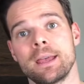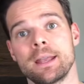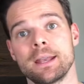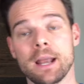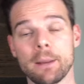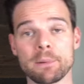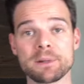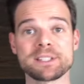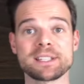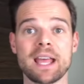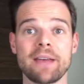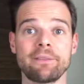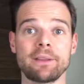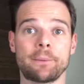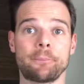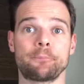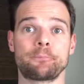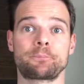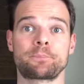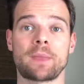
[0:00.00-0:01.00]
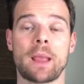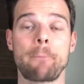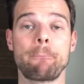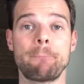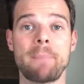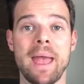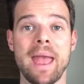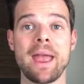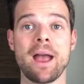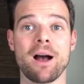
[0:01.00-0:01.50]
Number seven,
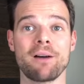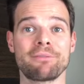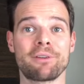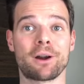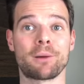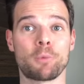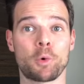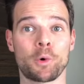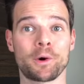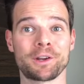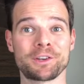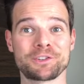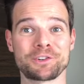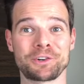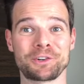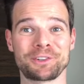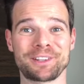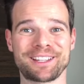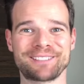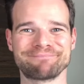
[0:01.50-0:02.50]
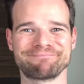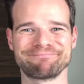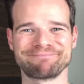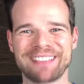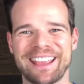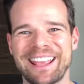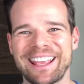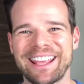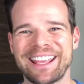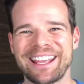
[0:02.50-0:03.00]
pay off our mortgage early.
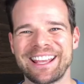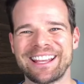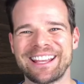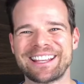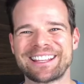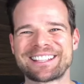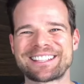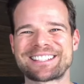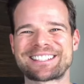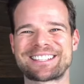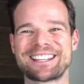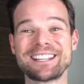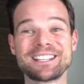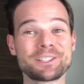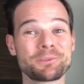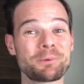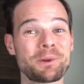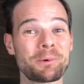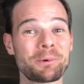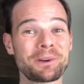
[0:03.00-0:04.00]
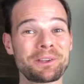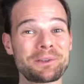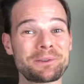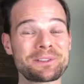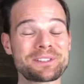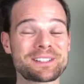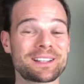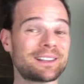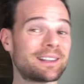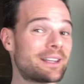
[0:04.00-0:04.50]
Since we were
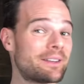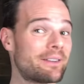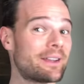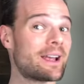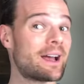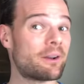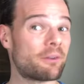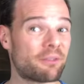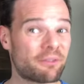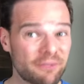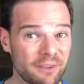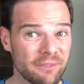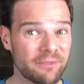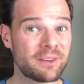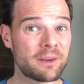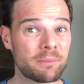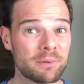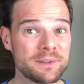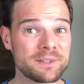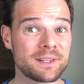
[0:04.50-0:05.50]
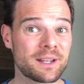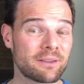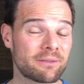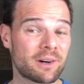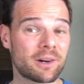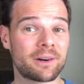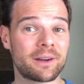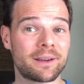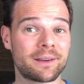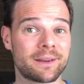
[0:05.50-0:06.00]
used to living on fifty percent of
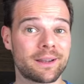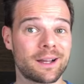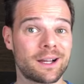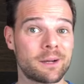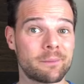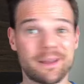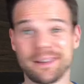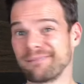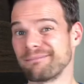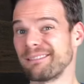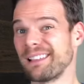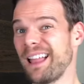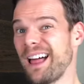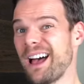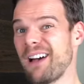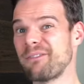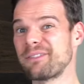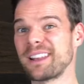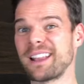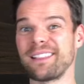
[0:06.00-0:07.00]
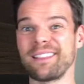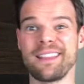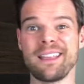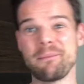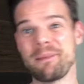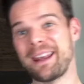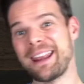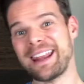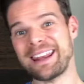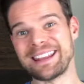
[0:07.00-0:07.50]
our income and loved
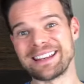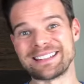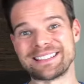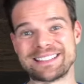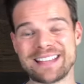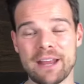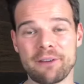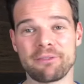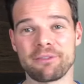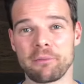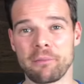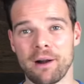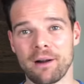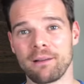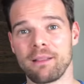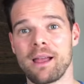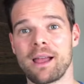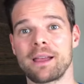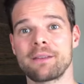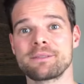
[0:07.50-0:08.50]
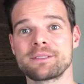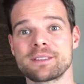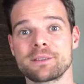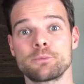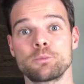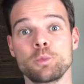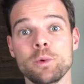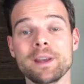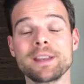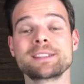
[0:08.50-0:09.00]
eliminating debt from our lives,
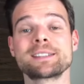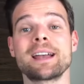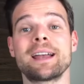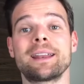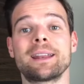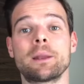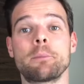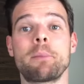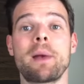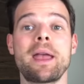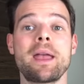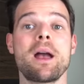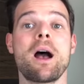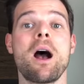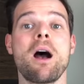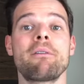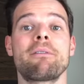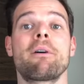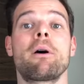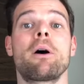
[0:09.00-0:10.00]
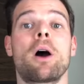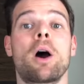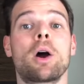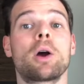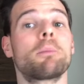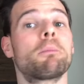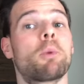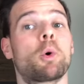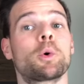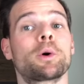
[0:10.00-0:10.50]
we decided to pay off our
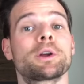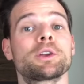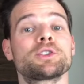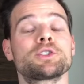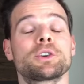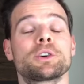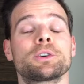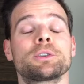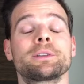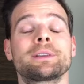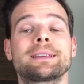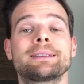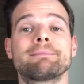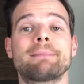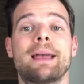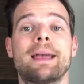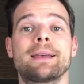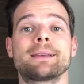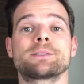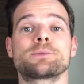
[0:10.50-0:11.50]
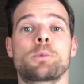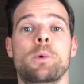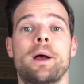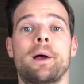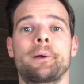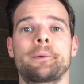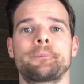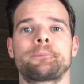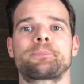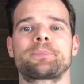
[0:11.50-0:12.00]
mortgage early as well.